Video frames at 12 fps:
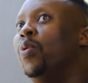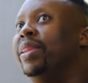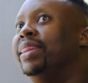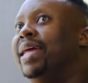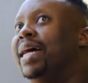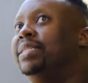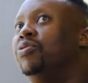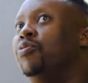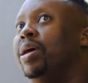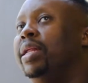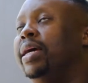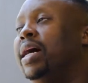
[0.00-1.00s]
when that
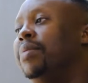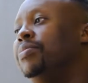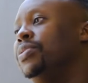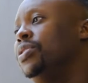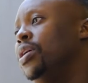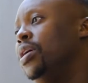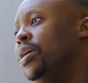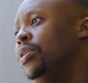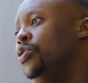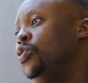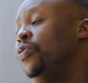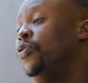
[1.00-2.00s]
really comes
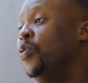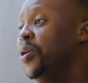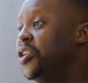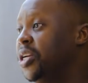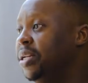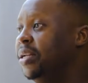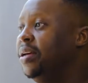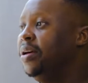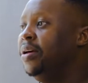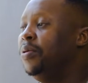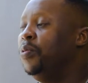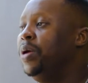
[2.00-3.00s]
to fruition,
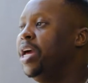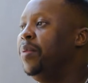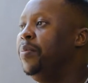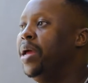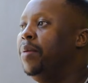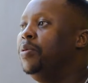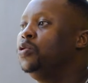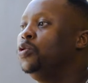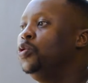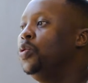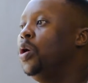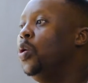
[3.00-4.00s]
we can be able
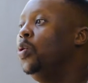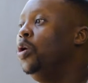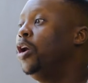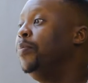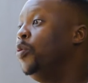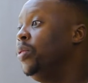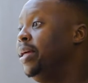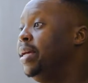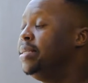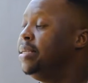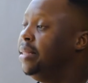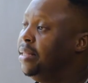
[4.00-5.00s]
to do a whole lot more
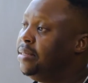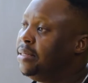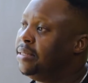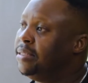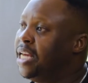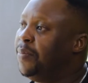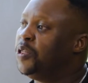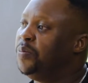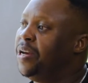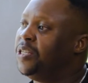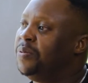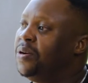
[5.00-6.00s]
things in this
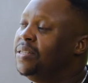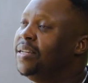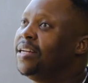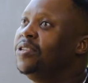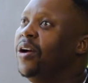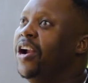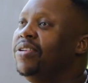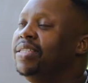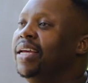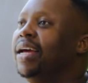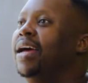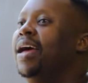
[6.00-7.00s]
entertainment space, because it's like so
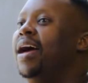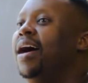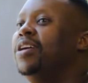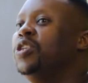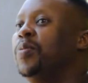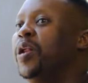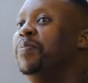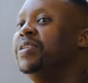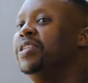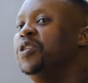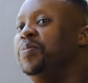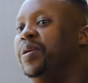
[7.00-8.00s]
interesting. So many
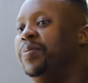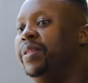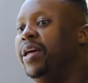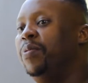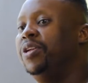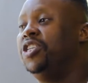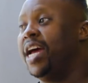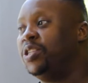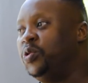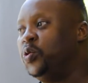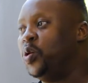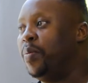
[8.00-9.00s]
business people that we
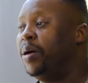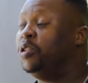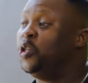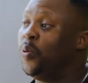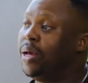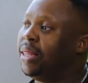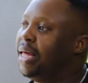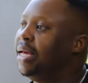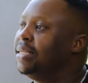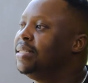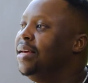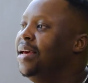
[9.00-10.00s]
chat to about doing
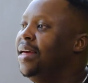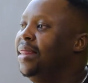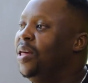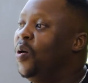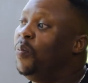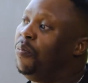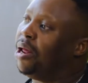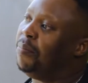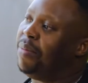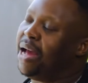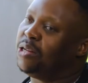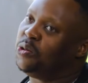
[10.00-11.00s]
things, they all bring
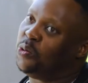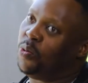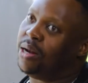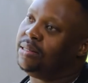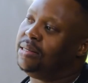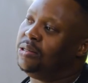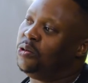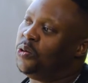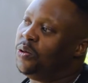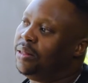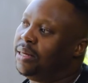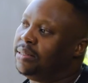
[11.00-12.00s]
it back to wanting to
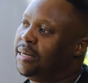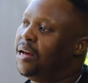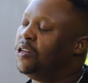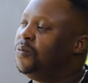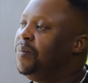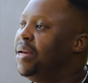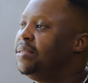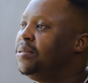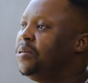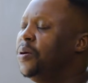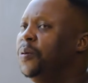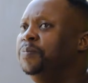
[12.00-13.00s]
do things in our space.
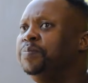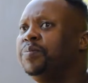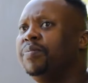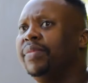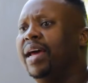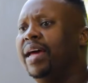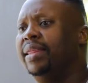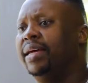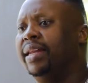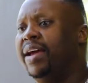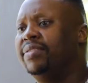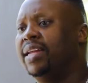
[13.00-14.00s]
So I
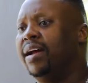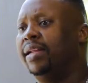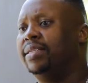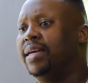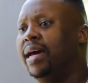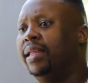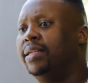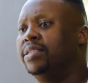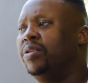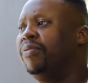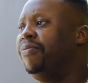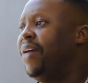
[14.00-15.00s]
think Naves and I decided that
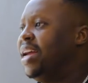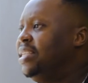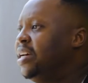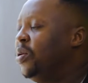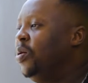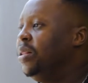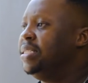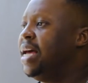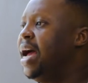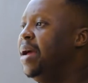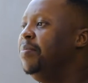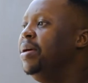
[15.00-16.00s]
instead of fighting it all the
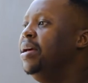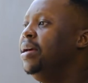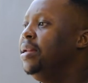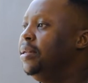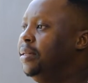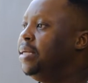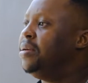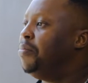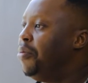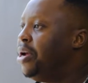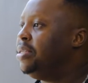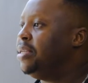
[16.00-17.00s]
time, let's
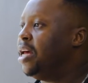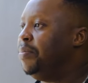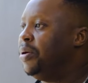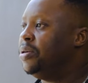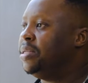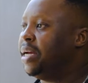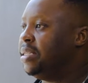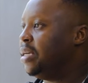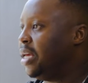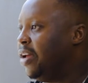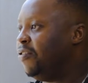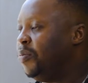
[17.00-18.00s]
embrace that, because like
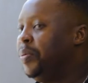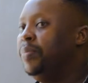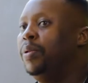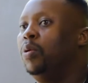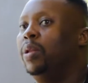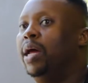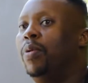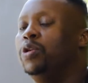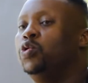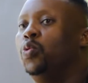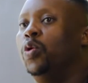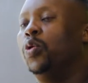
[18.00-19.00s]
it's a gift. People like
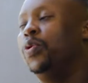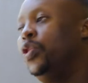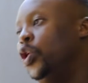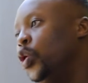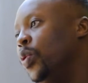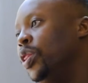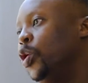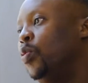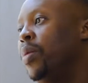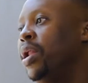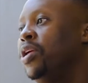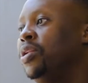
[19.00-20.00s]
want to work with you and
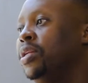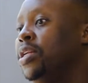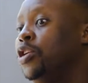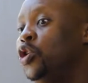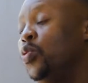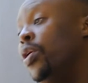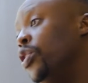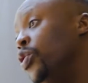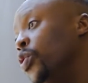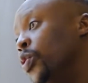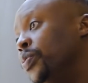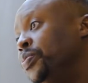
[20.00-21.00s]
throw money into things that you want to
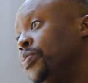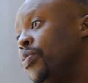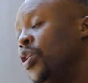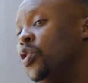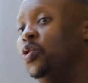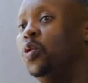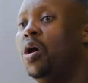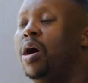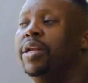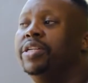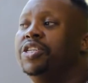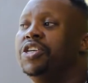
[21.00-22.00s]
do. You
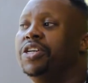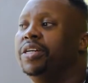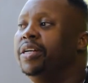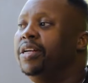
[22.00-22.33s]
can't,